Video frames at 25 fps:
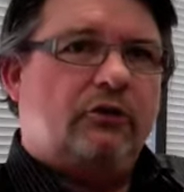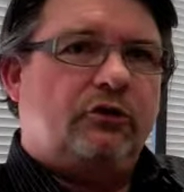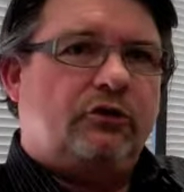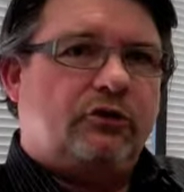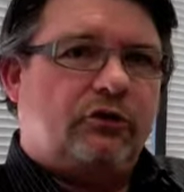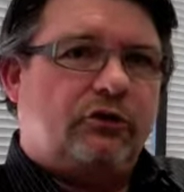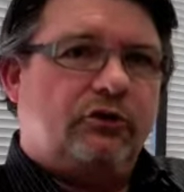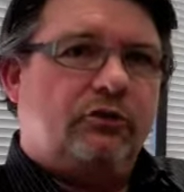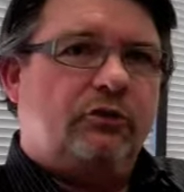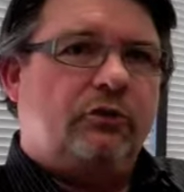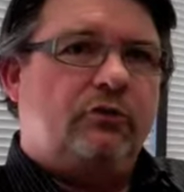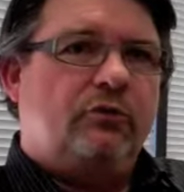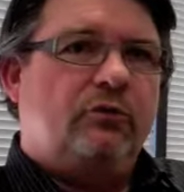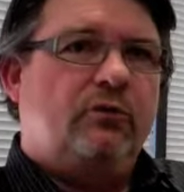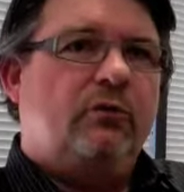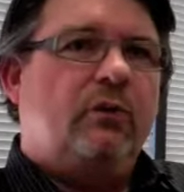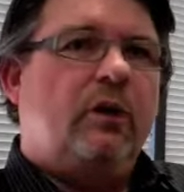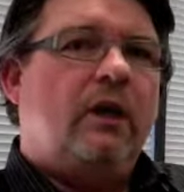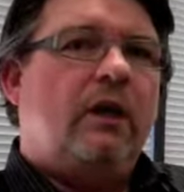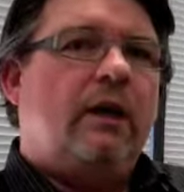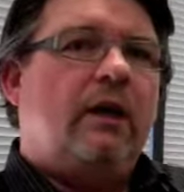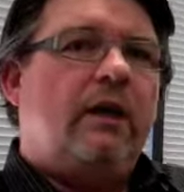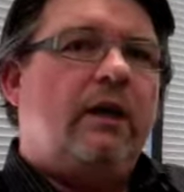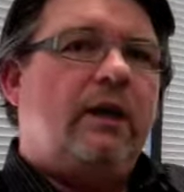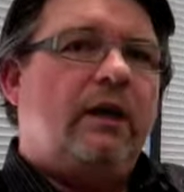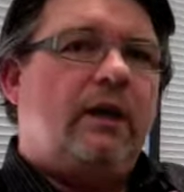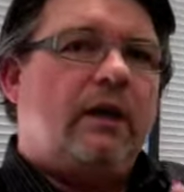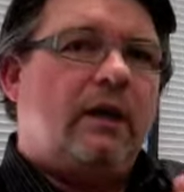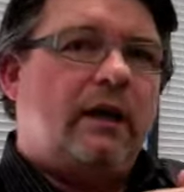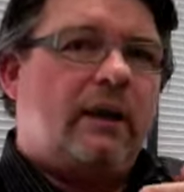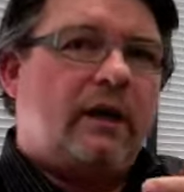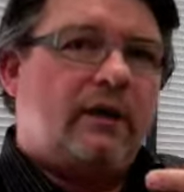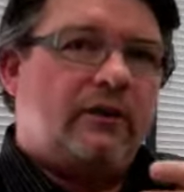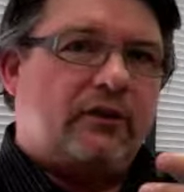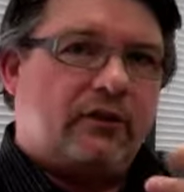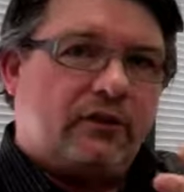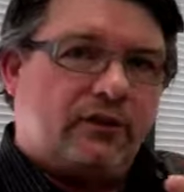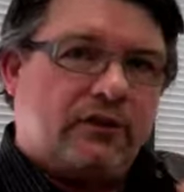to,
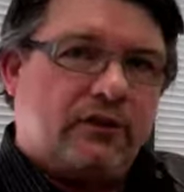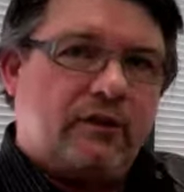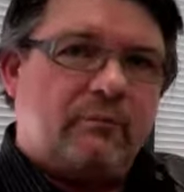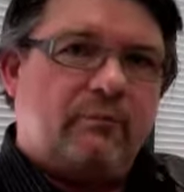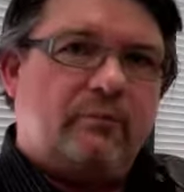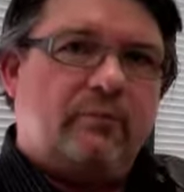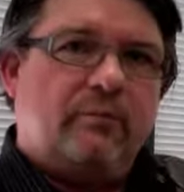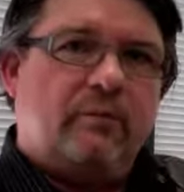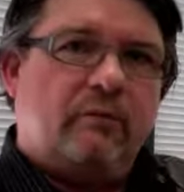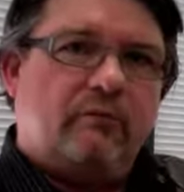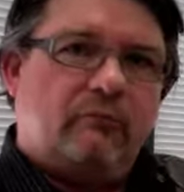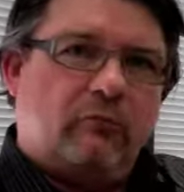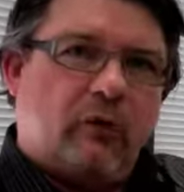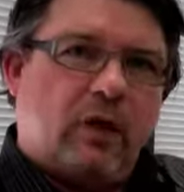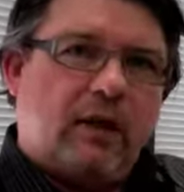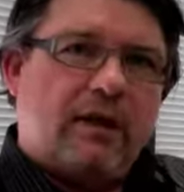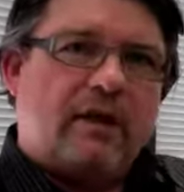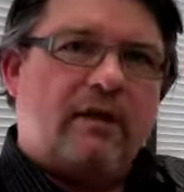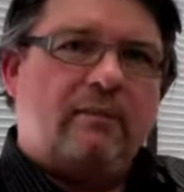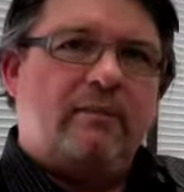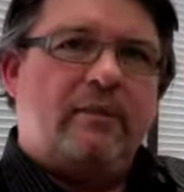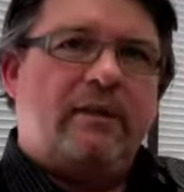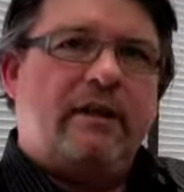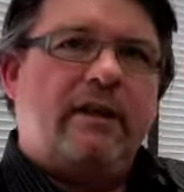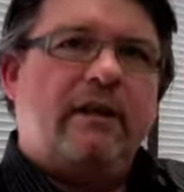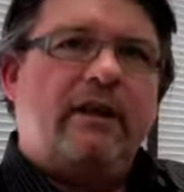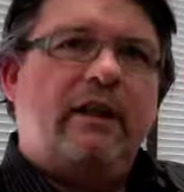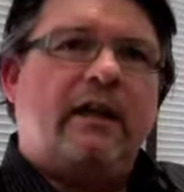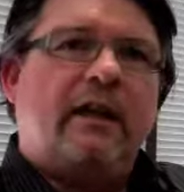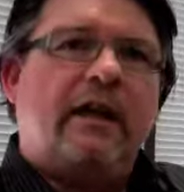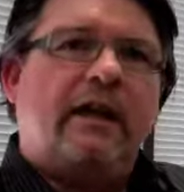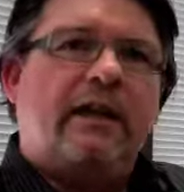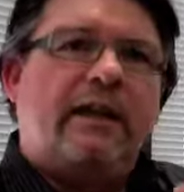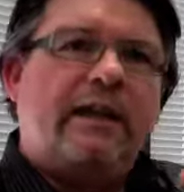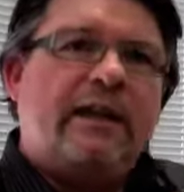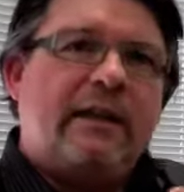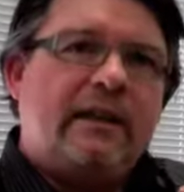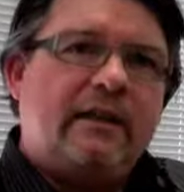as I said right at the beginning,
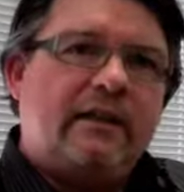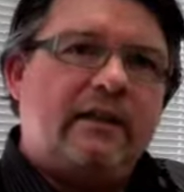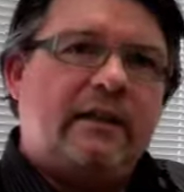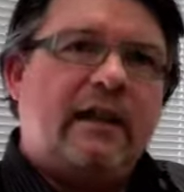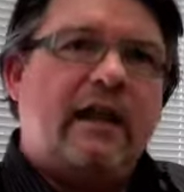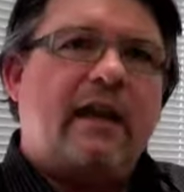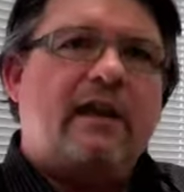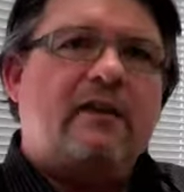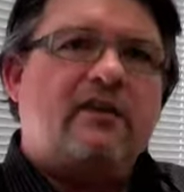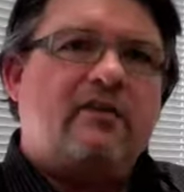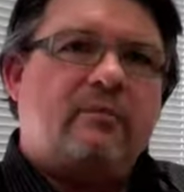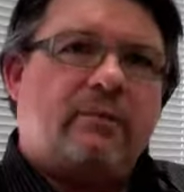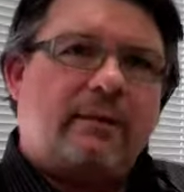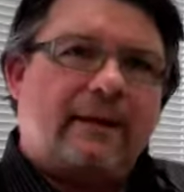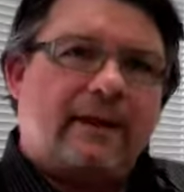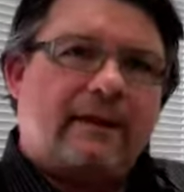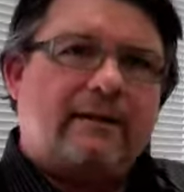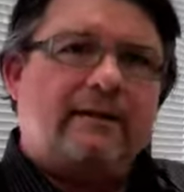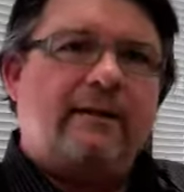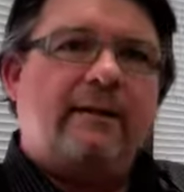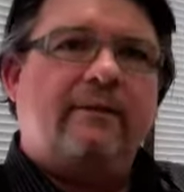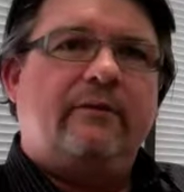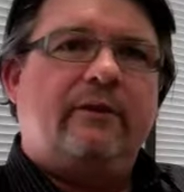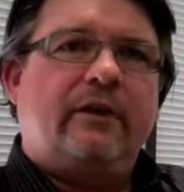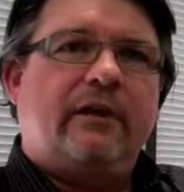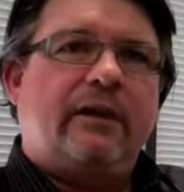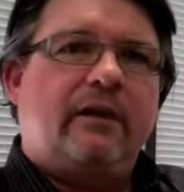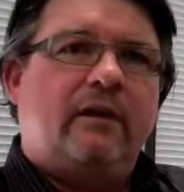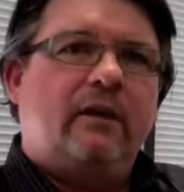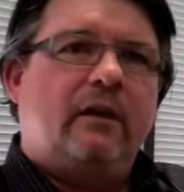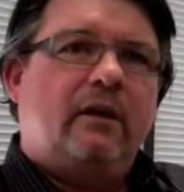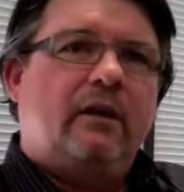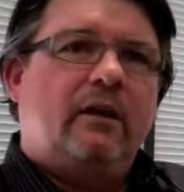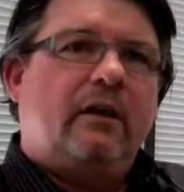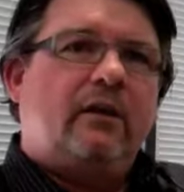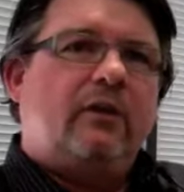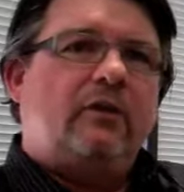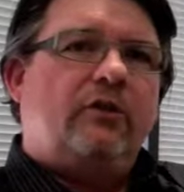an intangible activity.
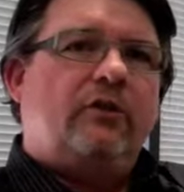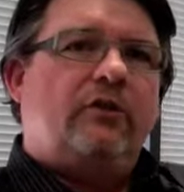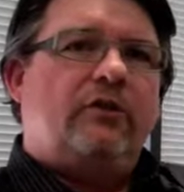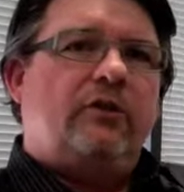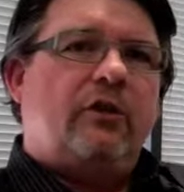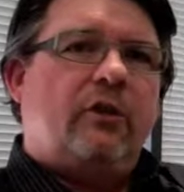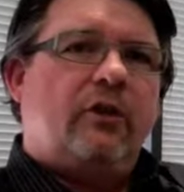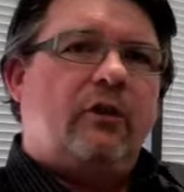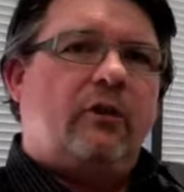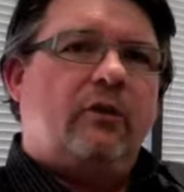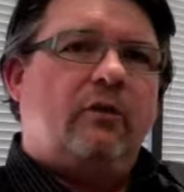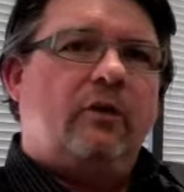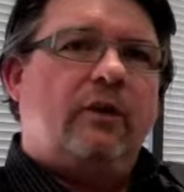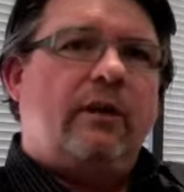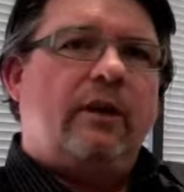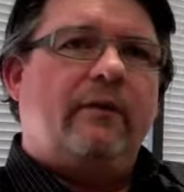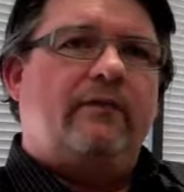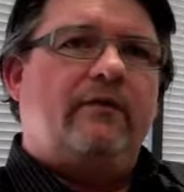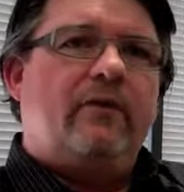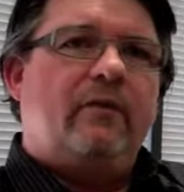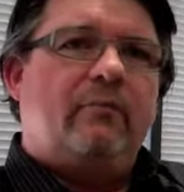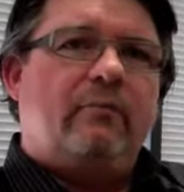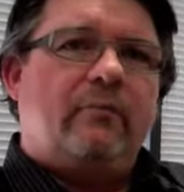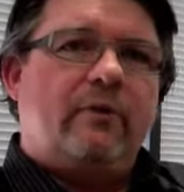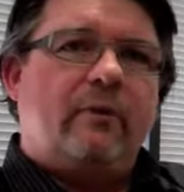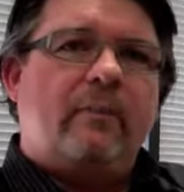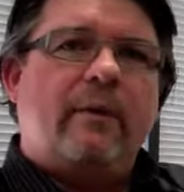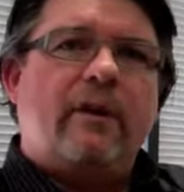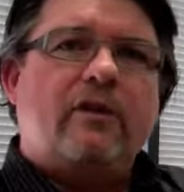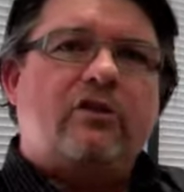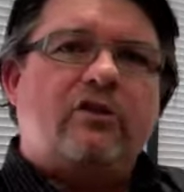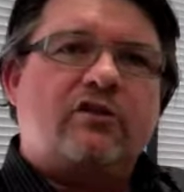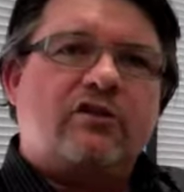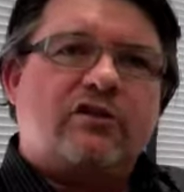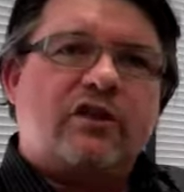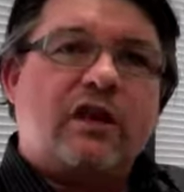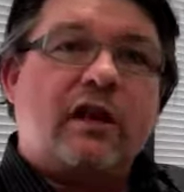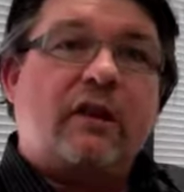So if you
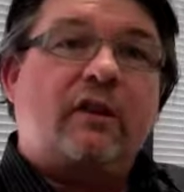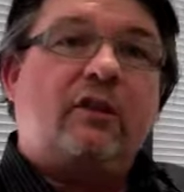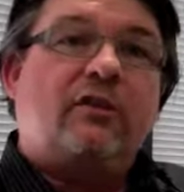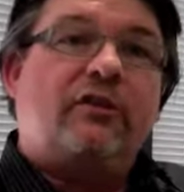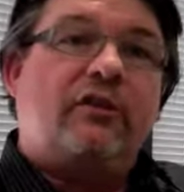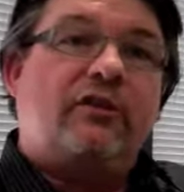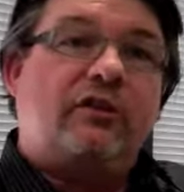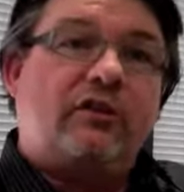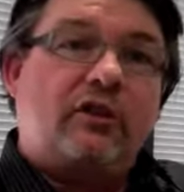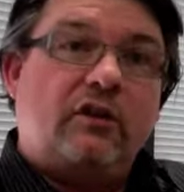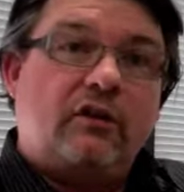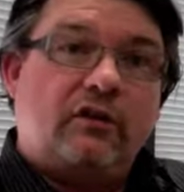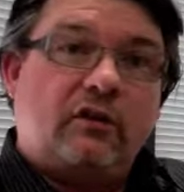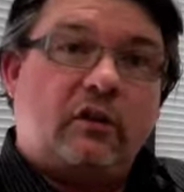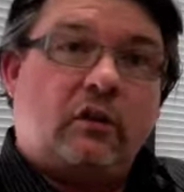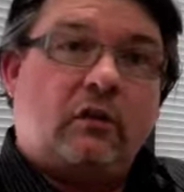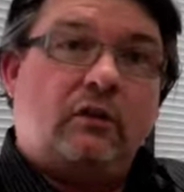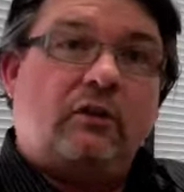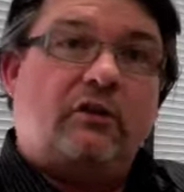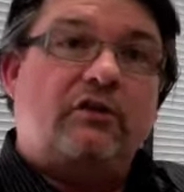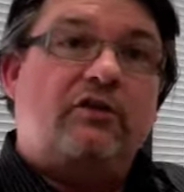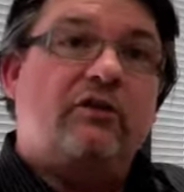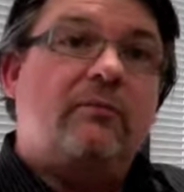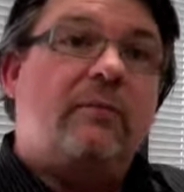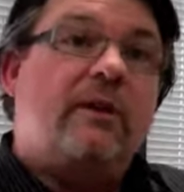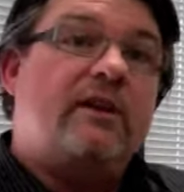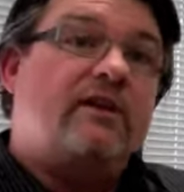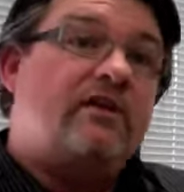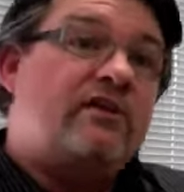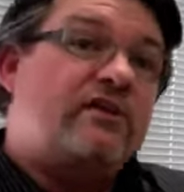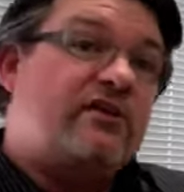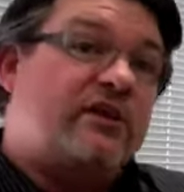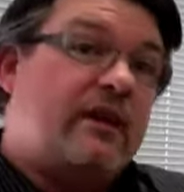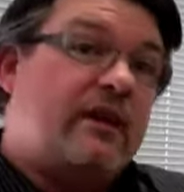measure sales, it's in dollars. You measure